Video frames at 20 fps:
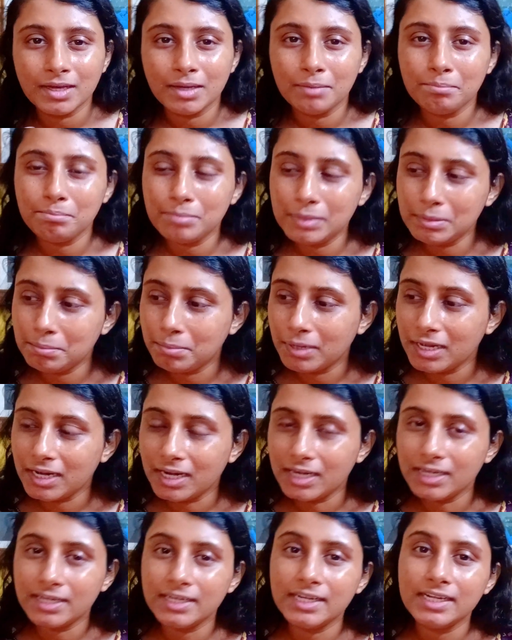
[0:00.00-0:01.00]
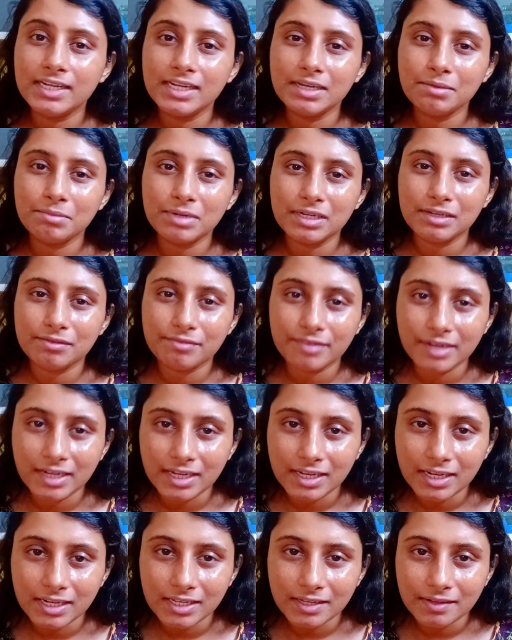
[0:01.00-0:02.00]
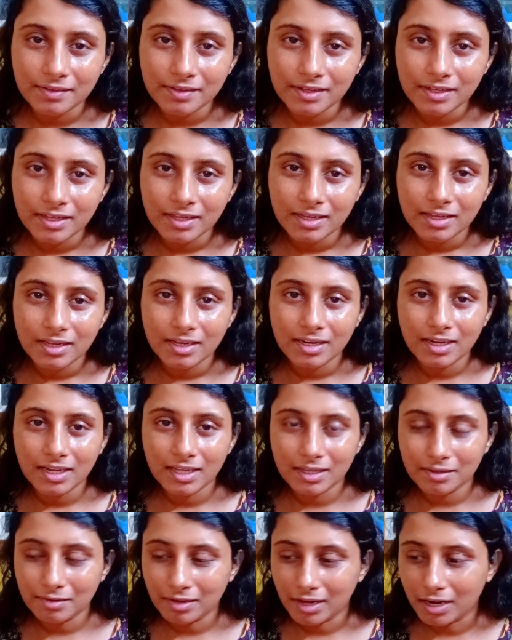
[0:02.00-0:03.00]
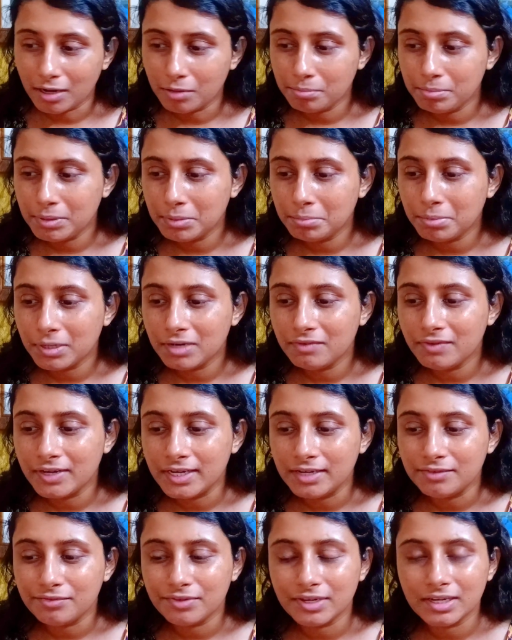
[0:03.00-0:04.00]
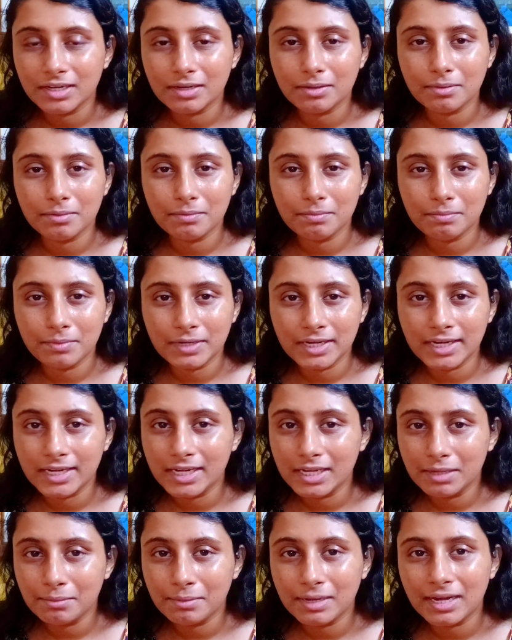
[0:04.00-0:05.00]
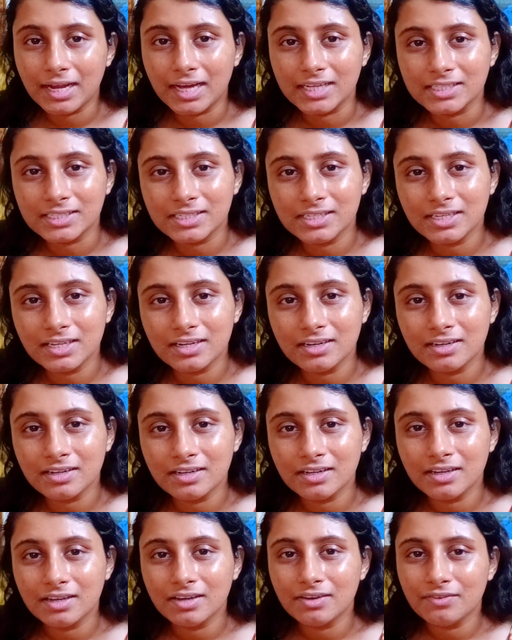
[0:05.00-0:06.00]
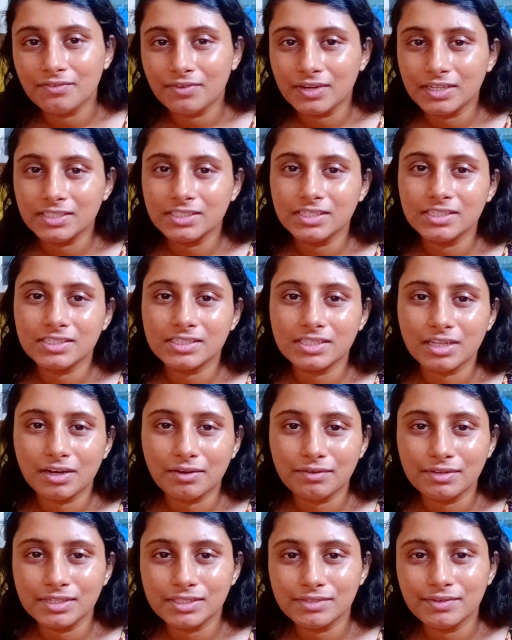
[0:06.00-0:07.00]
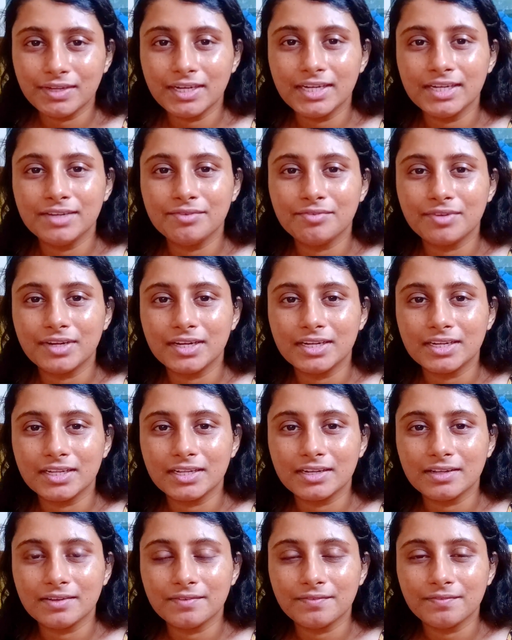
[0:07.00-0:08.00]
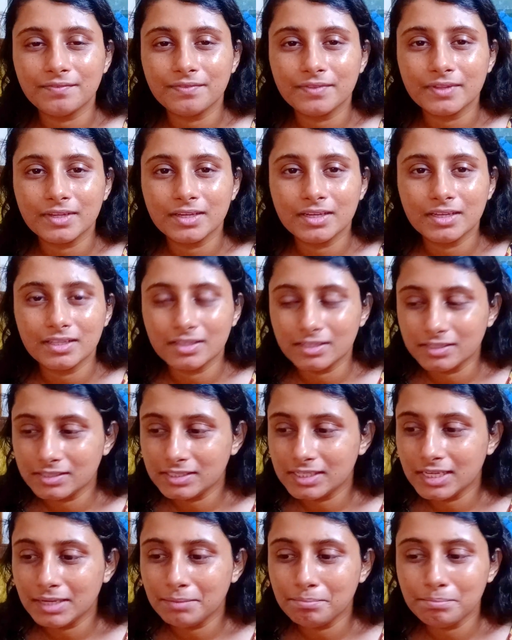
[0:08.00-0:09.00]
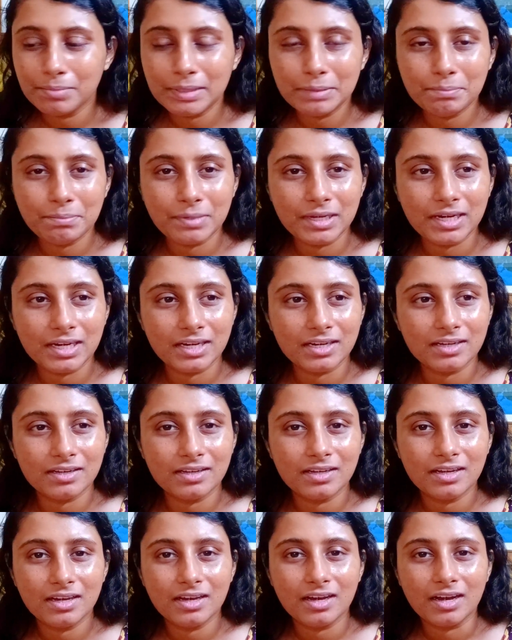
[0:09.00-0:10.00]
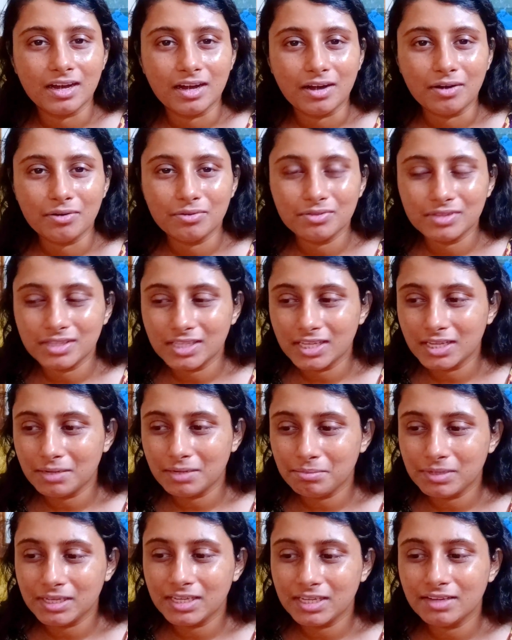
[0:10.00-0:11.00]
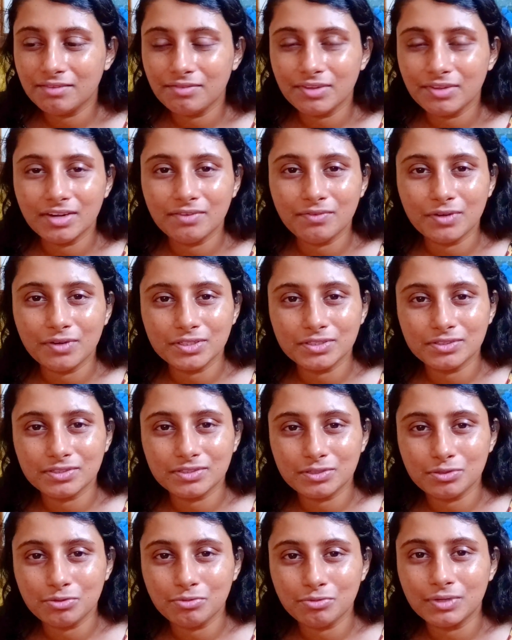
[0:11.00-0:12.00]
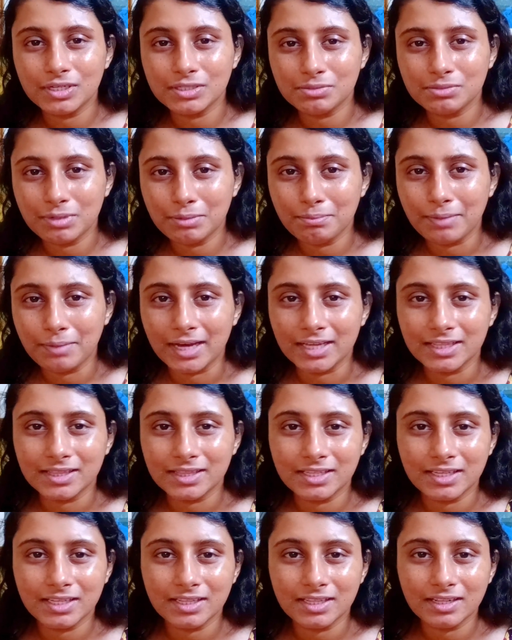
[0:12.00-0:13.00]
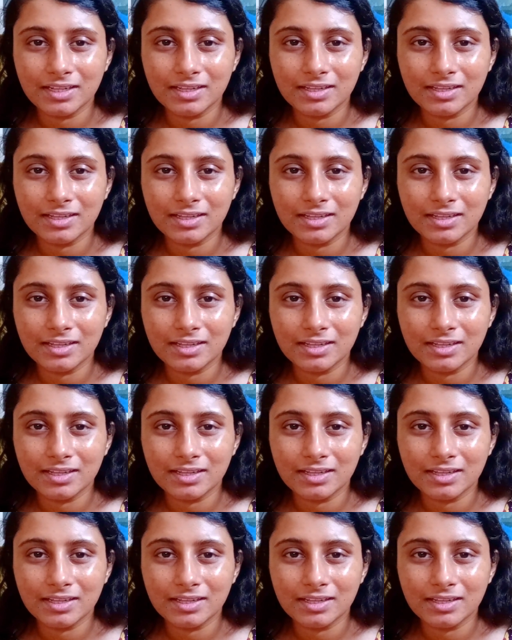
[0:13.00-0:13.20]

People are treating me differently. Like how people were different treating me last year versus now is very different. The same people, how their behavior was towards me back then